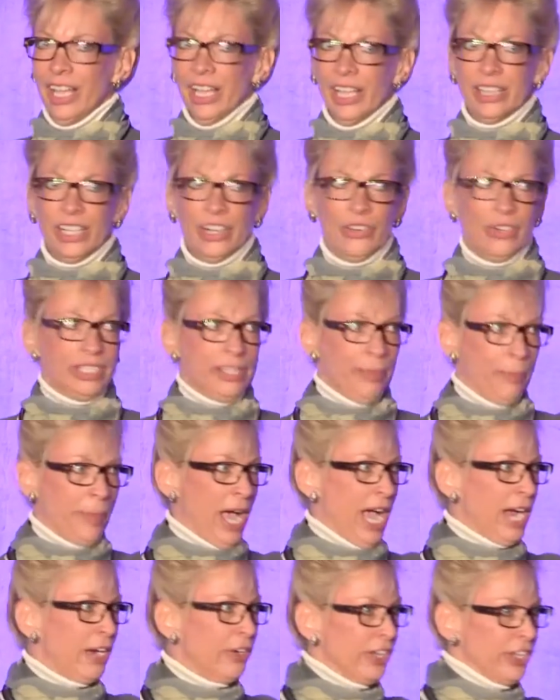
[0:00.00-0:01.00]
there was
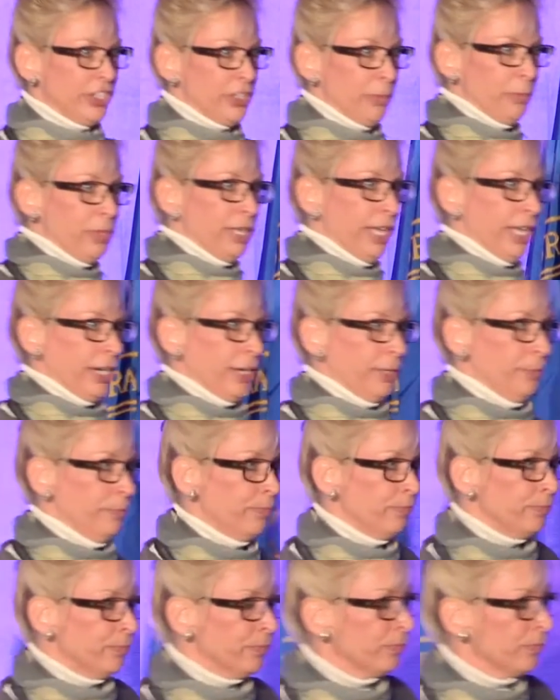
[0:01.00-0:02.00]
Hippocrates and Plato.
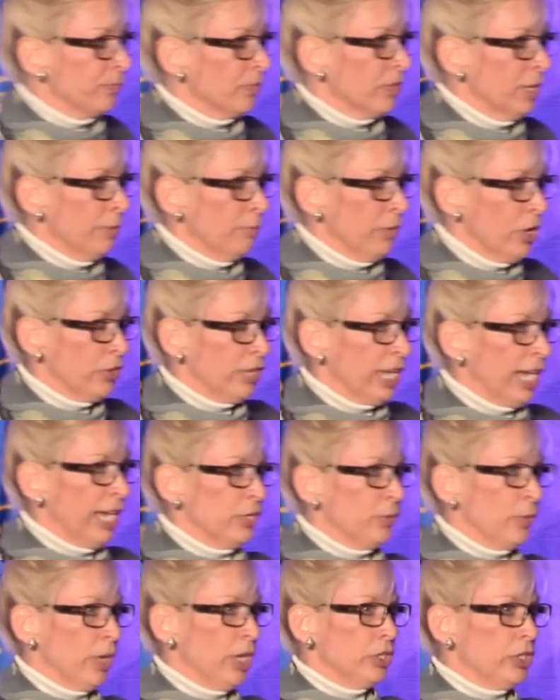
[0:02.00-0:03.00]
Both
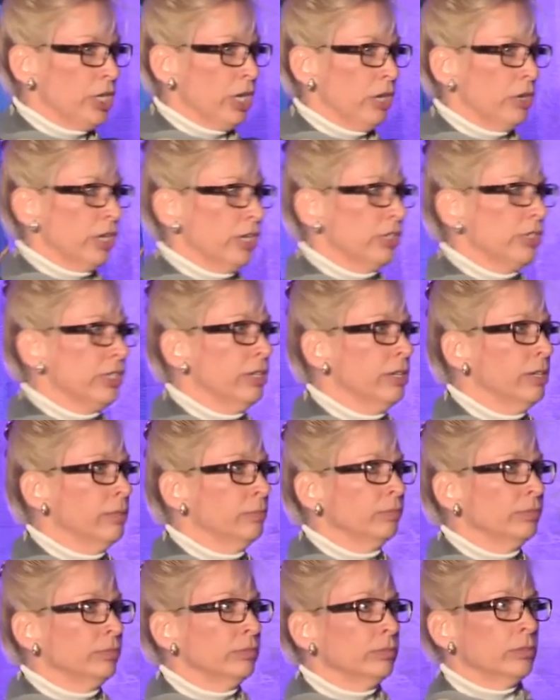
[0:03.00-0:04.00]
guys wearing togas.
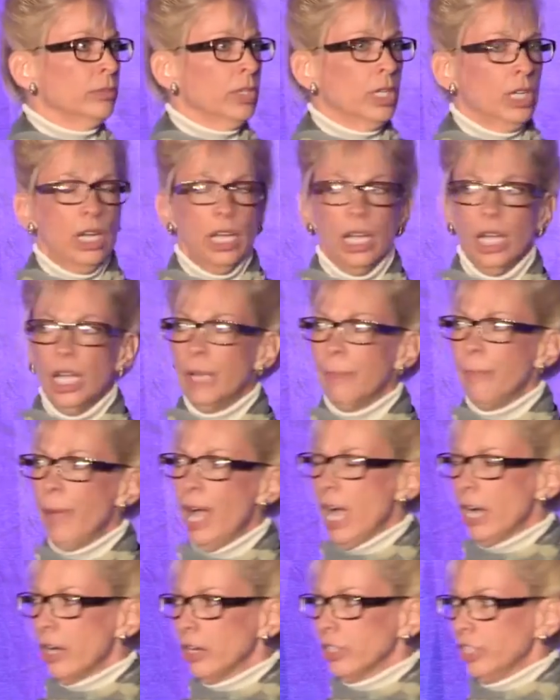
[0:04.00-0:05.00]

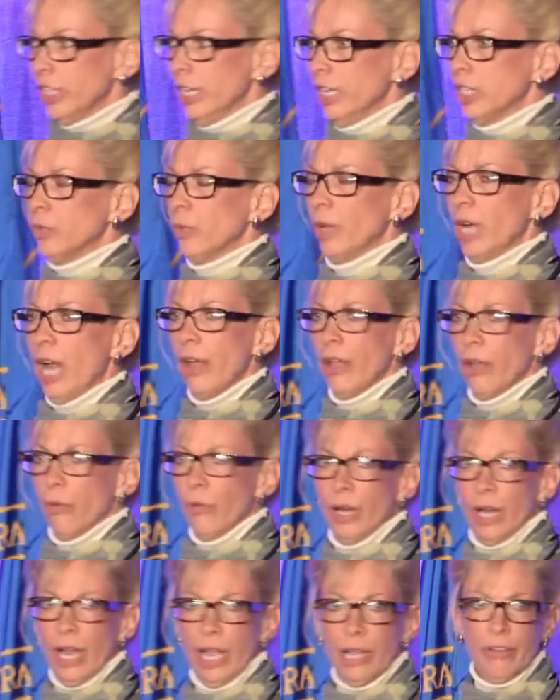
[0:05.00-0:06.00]
Hippocrates, when
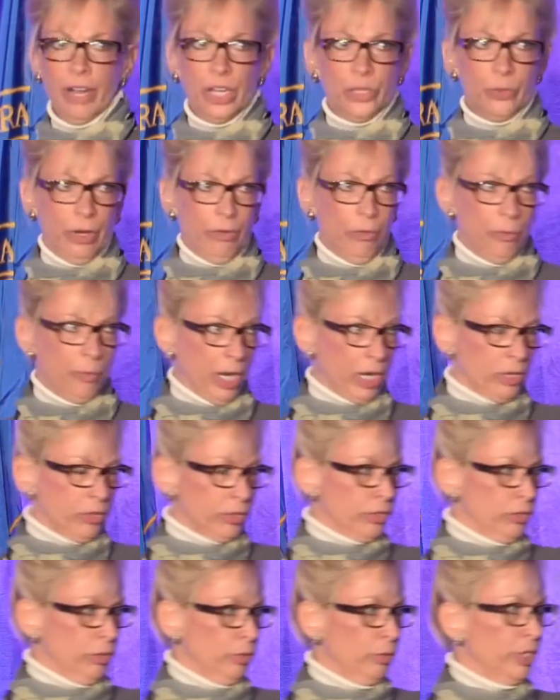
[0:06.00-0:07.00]
I graduated from medical
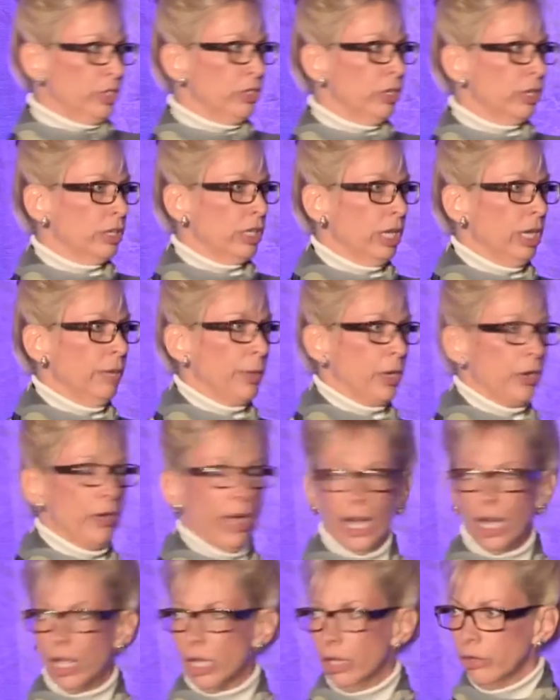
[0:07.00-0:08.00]
school, we took the
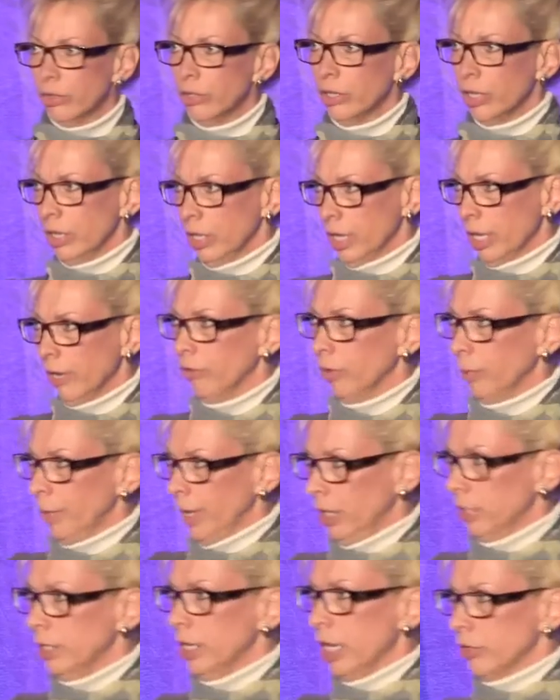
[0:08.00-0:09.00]
Hippocratic Oath, and I think
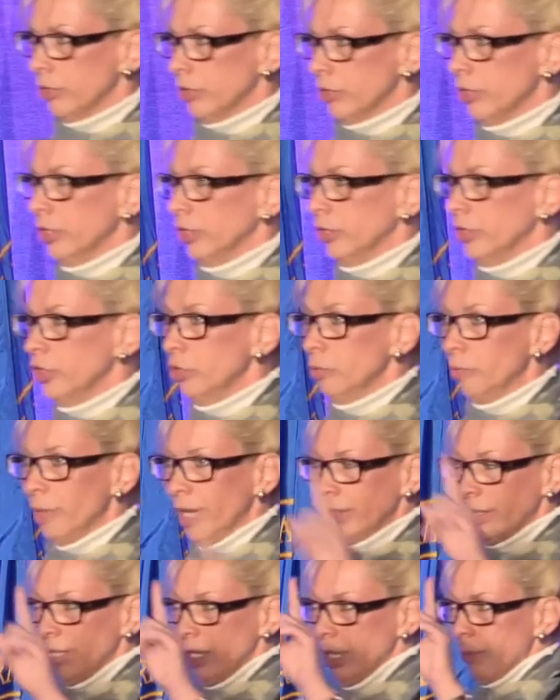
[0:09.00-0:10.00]
everybody, doctors still do,
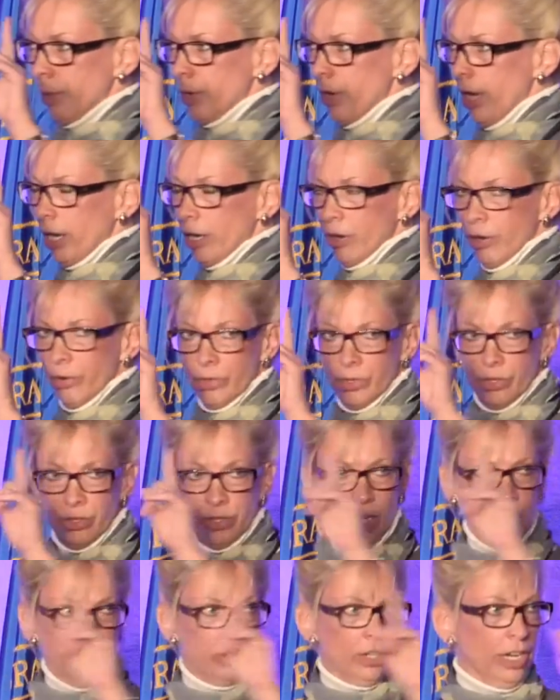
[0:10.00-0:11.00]
but the Hippocratic Oath is
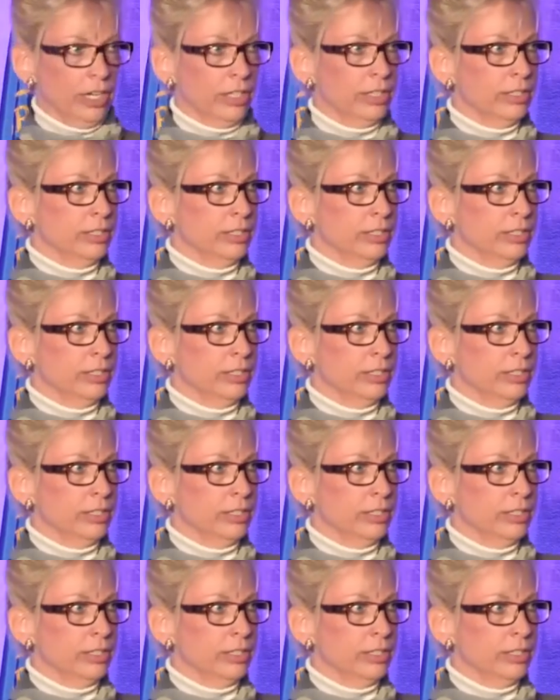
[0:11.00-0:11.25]
changing.